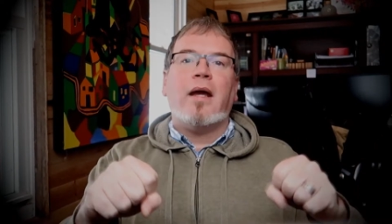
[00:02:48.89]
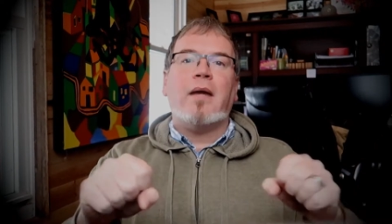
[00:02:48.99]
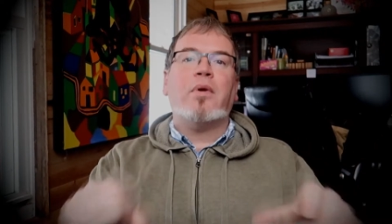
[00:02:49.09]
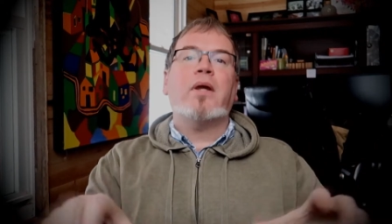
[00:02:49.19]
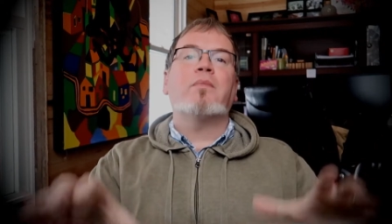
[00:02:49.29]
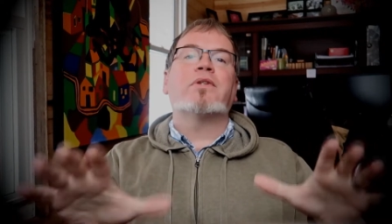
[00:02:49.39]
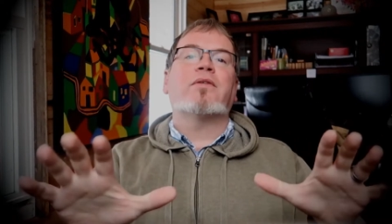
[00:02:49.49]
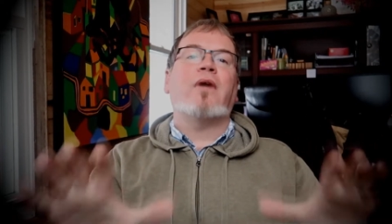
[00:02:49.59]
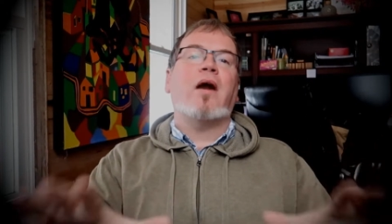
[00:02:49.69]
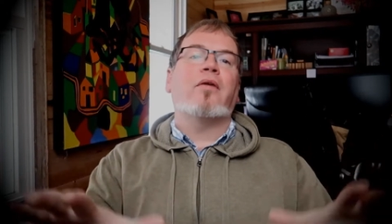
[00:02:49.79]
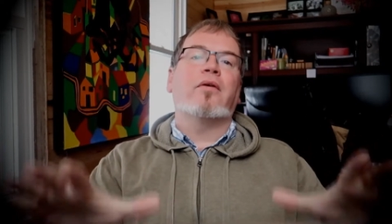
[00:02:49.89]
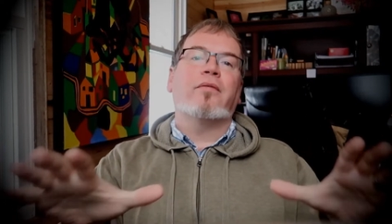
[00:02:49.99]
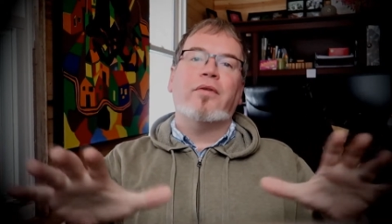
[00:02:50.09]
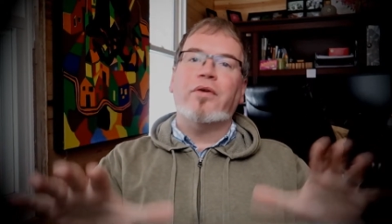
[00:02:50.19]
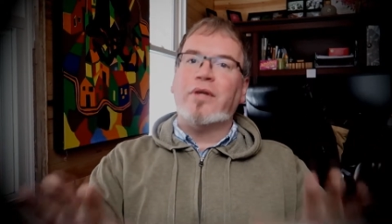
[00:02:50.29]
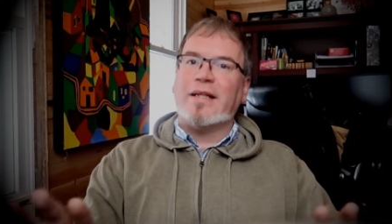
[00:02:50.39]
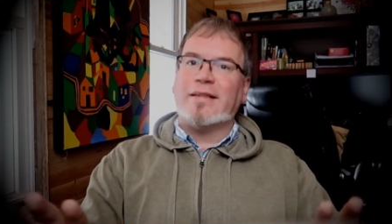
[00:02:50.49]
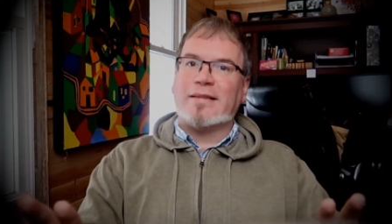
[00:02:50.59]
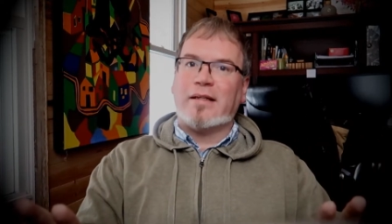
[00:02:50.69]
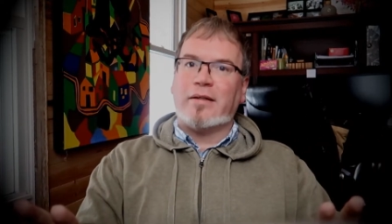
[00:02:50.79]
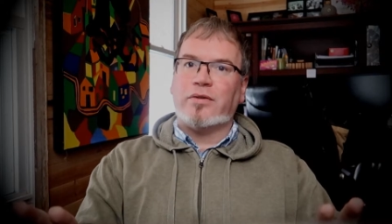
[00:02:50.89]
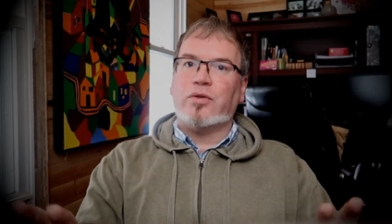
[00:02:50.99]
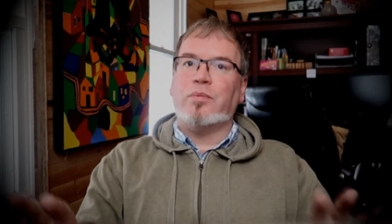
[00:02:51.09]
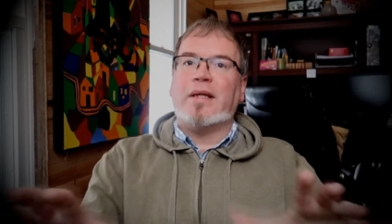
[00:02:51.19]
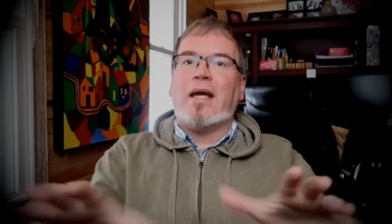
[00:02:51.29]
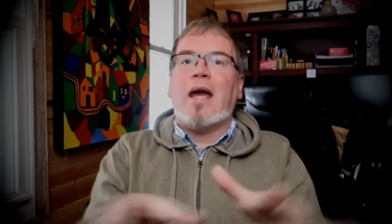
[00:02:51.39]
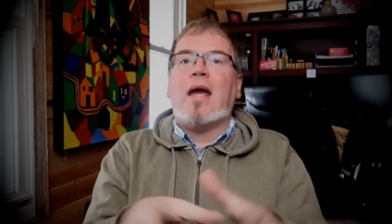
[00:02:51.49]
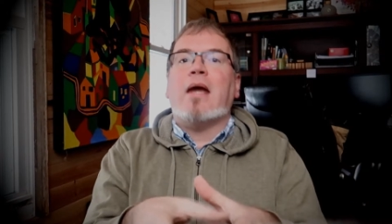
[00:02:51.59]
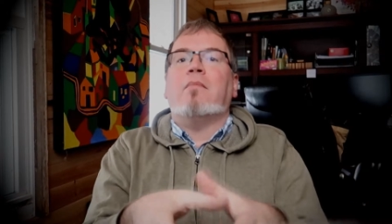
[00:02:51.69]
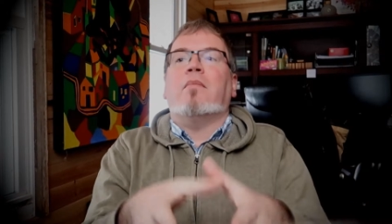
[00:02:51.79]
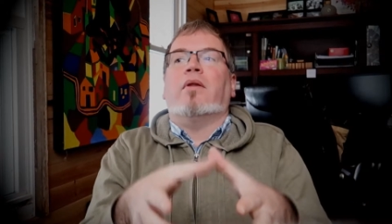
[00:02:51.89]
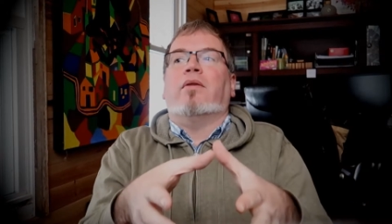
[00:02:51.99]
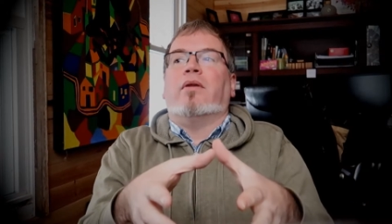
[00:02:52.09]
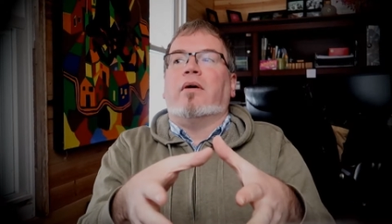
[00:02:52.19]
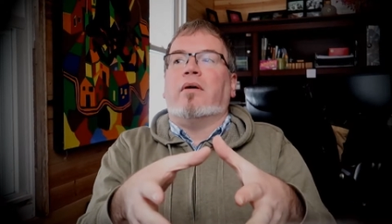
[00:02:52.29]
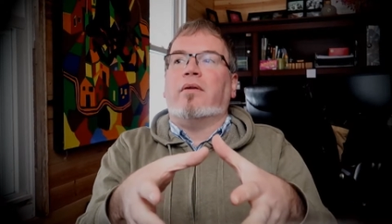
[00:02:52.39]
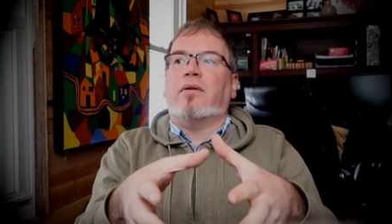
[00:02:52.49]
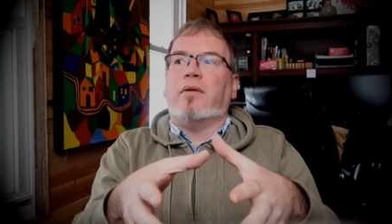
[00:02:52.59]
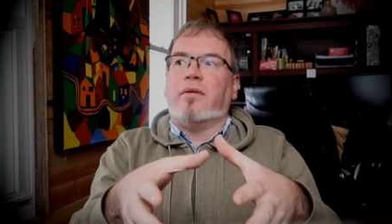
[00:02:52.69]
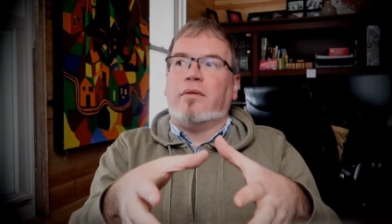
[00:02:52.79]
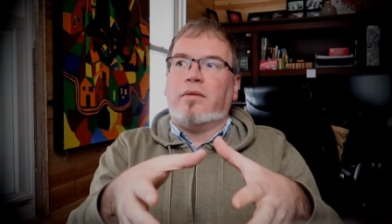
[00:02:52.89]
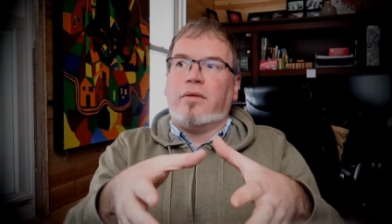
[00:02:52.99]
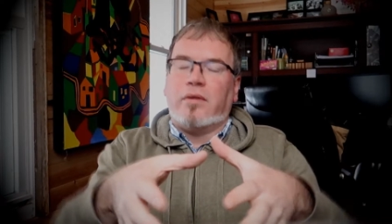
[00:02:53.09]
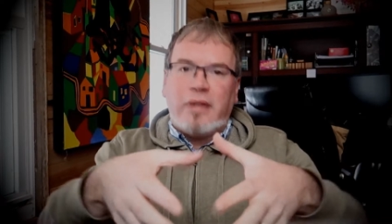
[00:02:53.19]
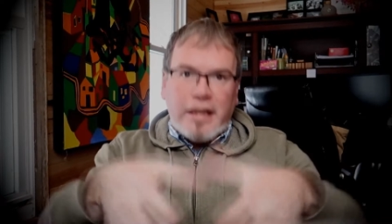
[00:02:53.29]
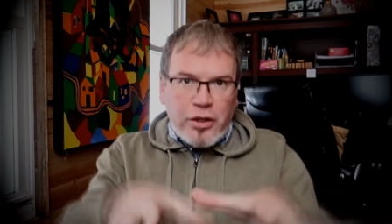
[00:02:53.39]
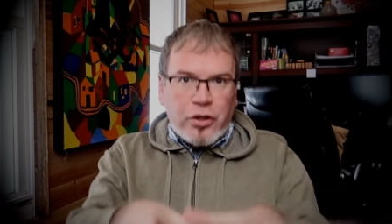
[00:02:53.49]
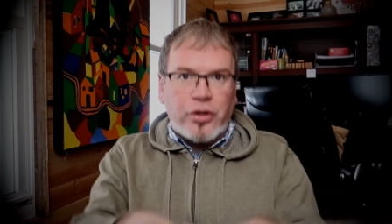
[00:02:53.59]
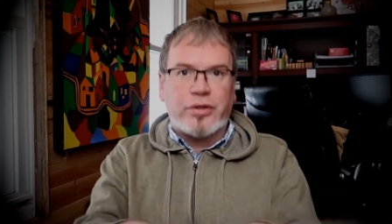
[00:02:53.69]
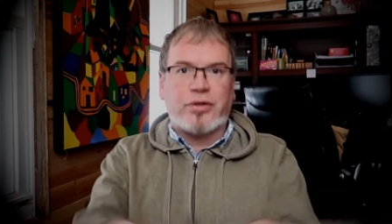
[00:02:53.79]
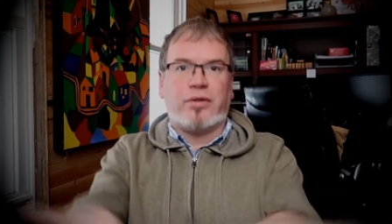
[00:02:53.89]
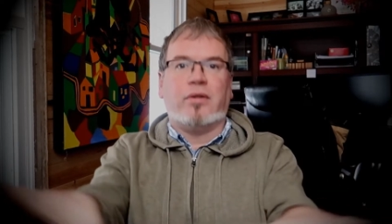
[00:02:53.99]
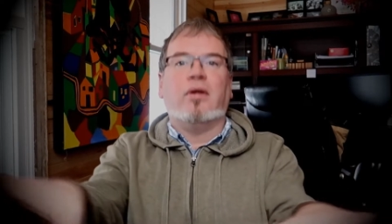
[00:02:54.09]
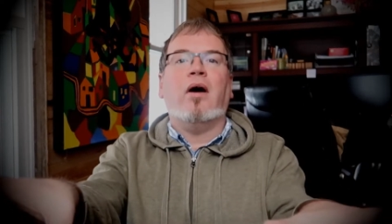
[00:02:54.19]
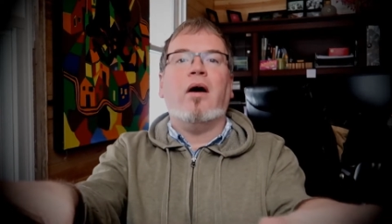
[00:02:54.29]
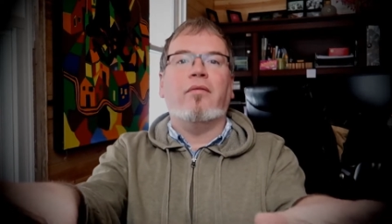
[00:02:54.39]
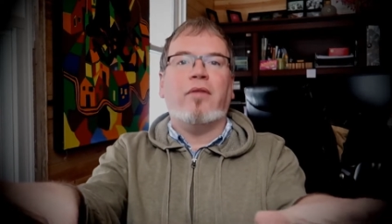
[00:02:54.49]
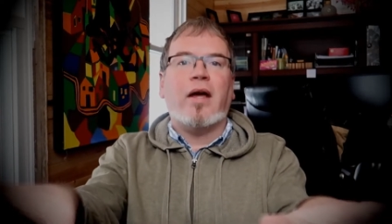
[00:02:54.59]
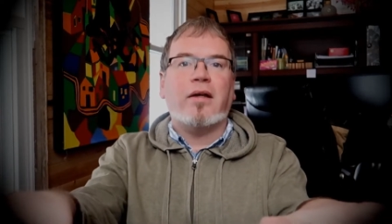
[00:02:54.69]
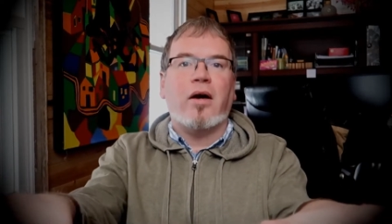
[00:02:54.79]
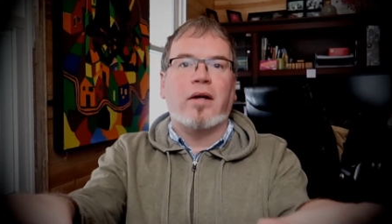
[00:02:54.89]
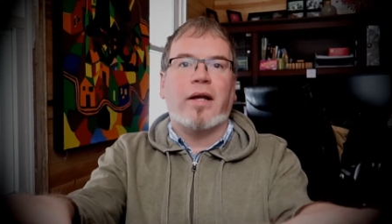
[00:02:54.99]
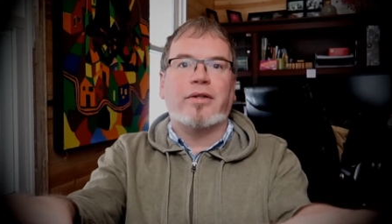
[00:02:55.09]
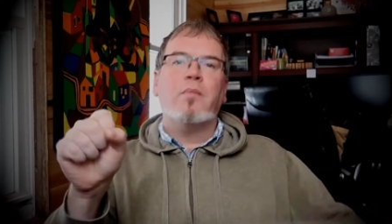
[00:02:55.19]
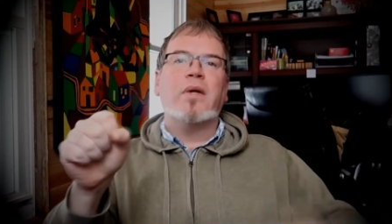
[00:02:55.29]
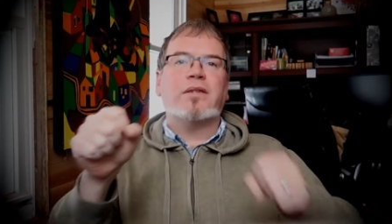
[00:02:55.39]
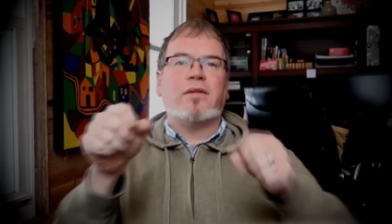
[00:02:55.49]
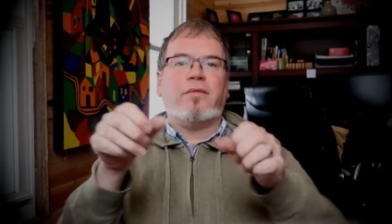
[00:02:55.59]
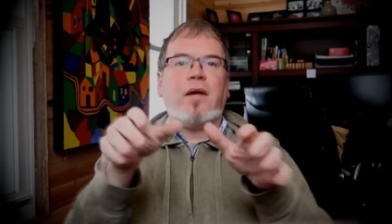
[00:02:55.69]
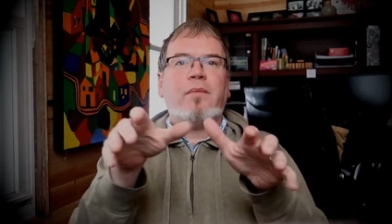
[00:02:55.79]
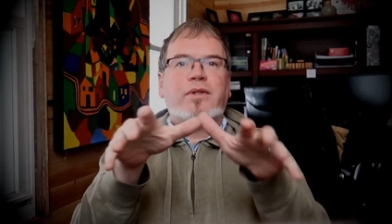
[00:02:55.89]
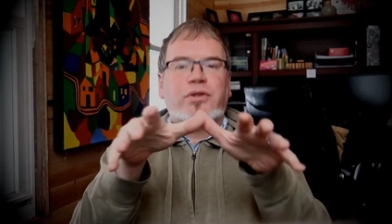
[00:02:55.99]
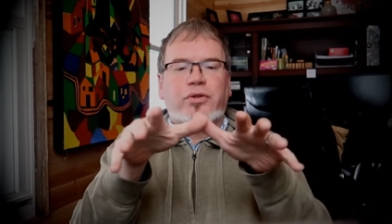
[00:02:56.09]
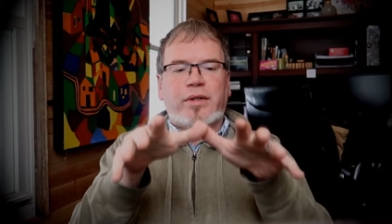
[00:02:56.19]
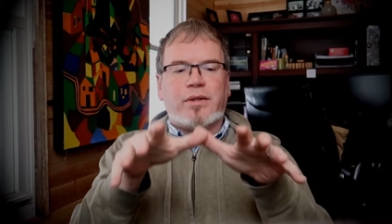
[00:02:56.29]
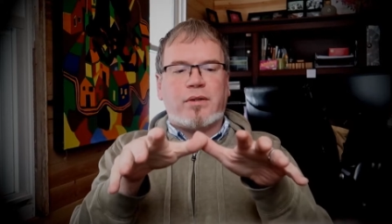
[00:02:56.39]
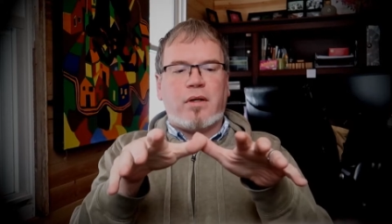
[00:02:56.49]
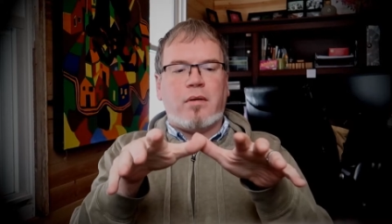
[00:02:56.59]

Abraham was the father of 13 sons who became the leaders of that young nation. But as the family's tree's